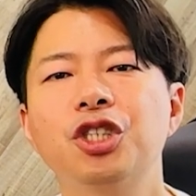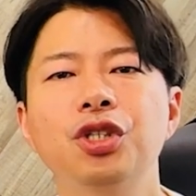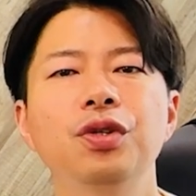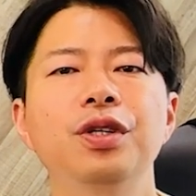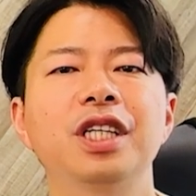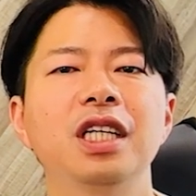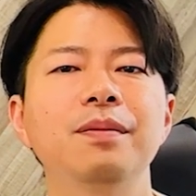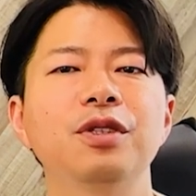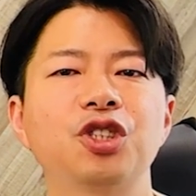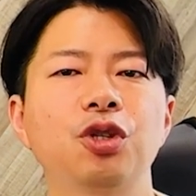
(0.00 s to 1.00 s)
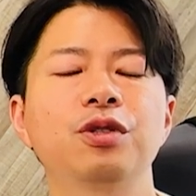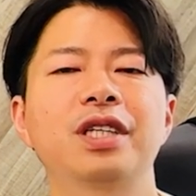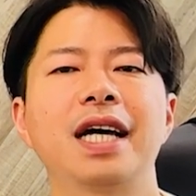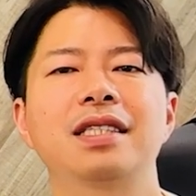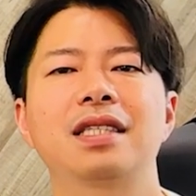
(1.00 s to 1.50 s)
sure keyboard
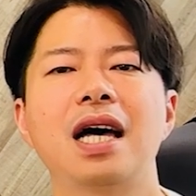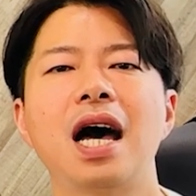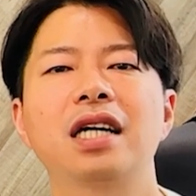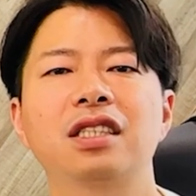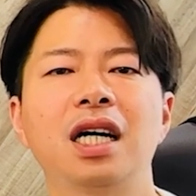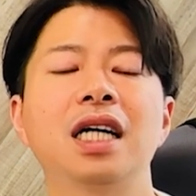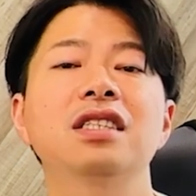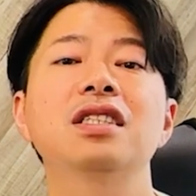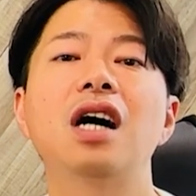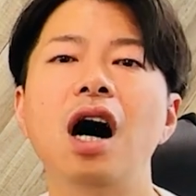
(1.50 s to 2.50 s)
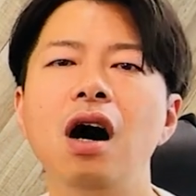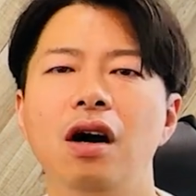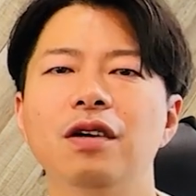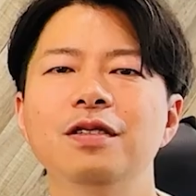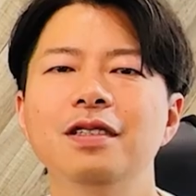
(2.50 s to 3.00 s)
shortcuts are turned
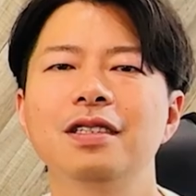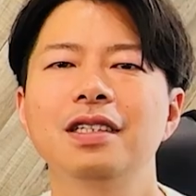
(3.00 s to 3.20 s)
on.